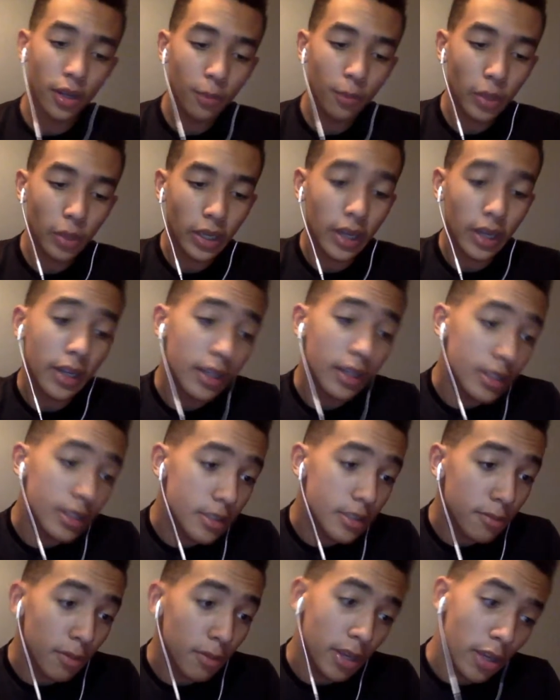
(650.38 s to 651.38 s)
because
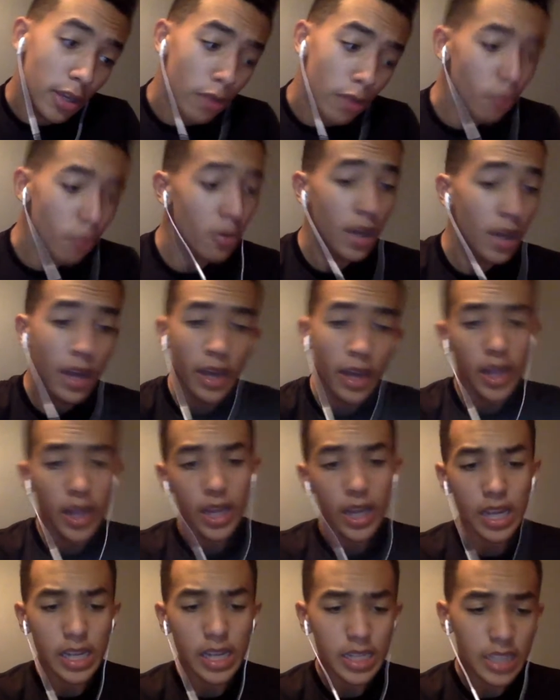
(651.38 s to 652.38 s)
the Wii U
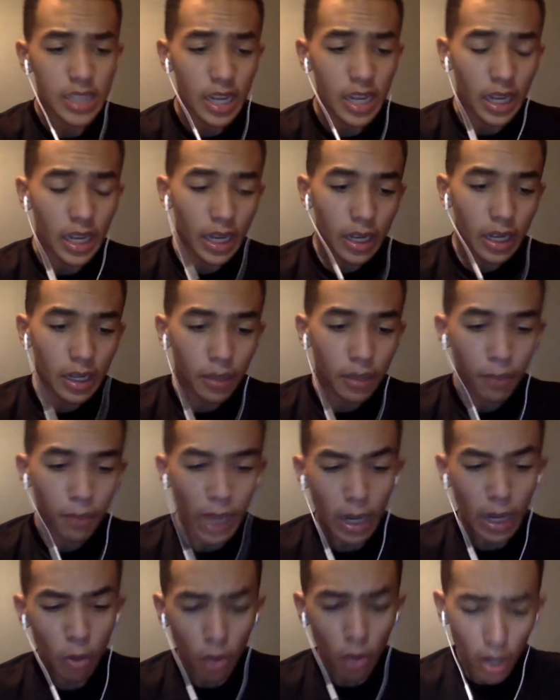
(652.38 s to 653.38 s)
is
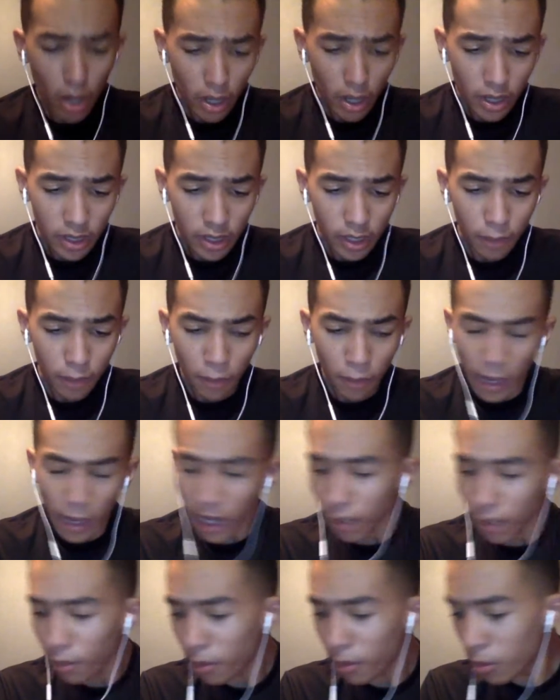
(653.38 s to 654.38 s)
backward
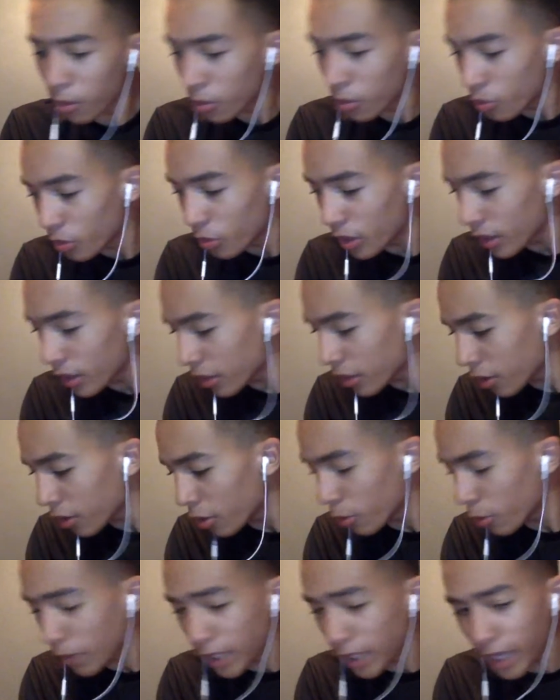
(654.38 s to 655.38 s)
compatible with
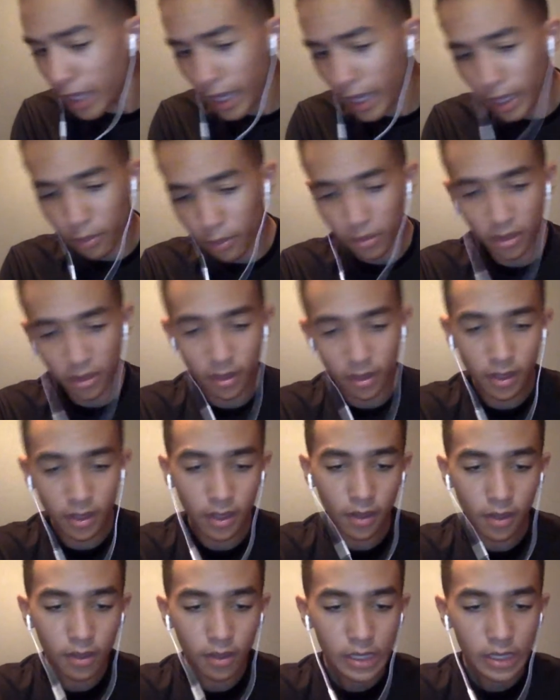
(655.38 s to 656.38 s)
your Wii games.
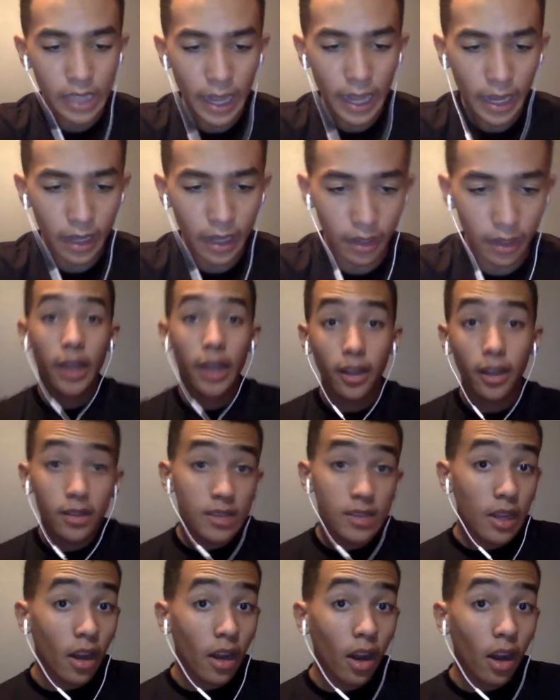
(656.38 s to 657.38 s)
Yay! Now
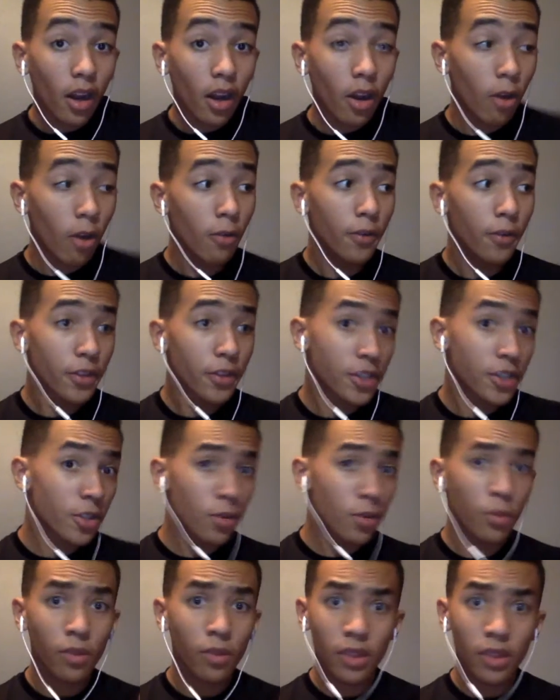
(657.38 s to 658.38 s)
let's head on over
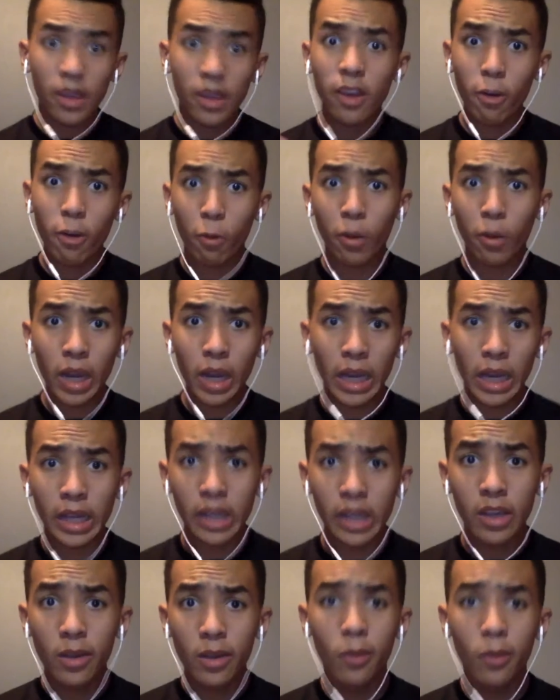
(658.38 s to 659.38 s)
to the
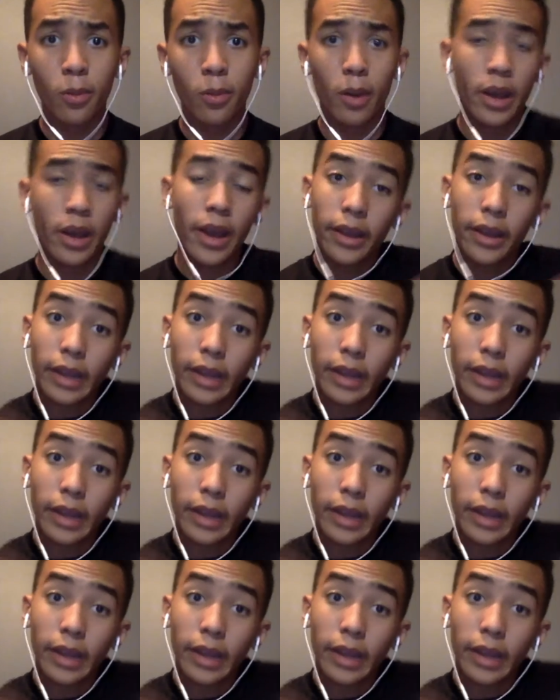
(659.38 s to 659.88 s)
Wii U, and